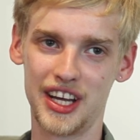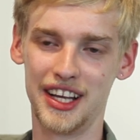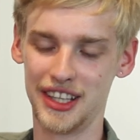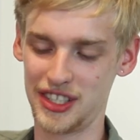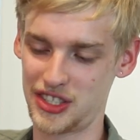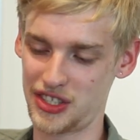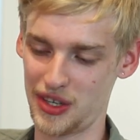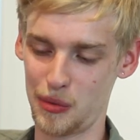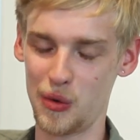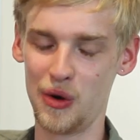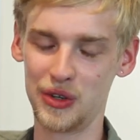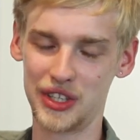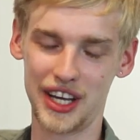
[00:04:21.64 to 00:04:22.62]
Oh. I literally
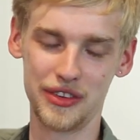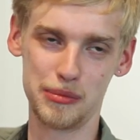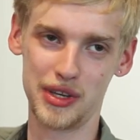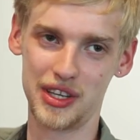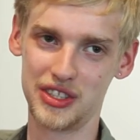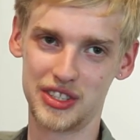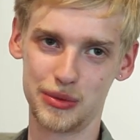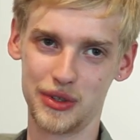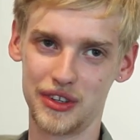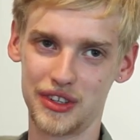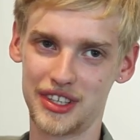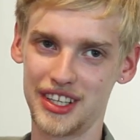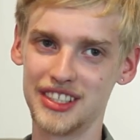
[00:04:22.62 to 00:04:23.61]
walk down the beach to
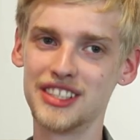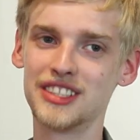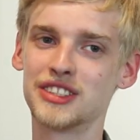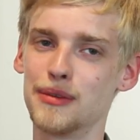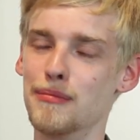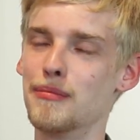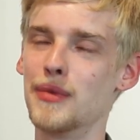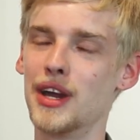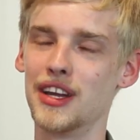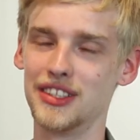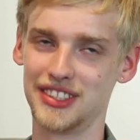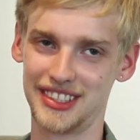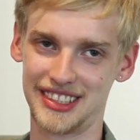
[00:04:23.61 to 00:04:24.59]
work. It's
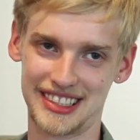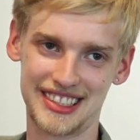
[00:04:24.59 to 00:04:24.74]
amazing.